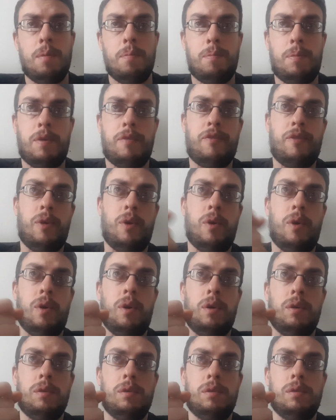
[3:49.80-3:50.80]

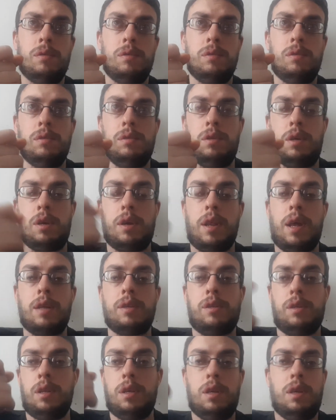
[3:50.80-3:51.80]
before you can
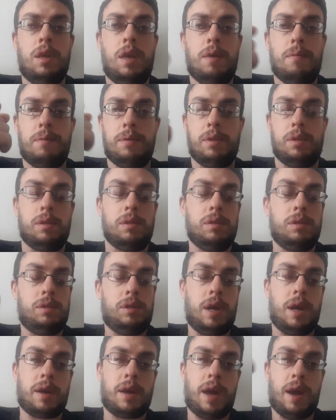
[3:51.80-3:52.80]
actually even
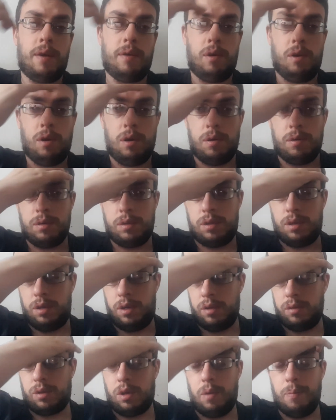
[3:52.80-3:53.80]
check out or, you
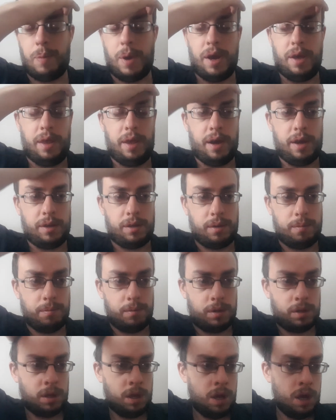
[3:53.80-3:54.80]
know, sort of buy the
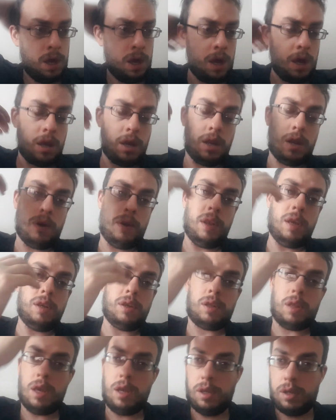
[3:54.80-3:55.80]
items, you know. And
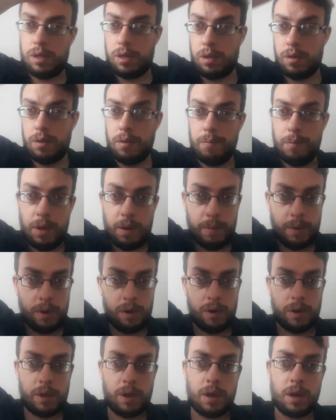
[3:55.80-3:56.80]
these minimum
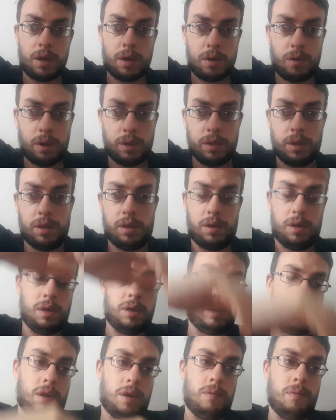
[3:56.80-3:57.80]
order
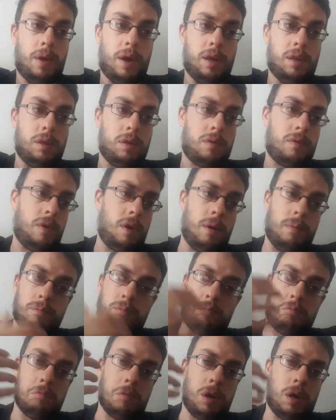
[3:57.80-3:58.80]
quantities can range from,
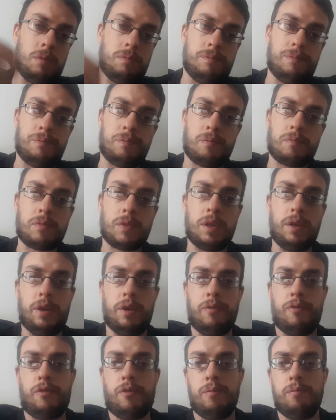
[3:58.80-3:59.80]
you know,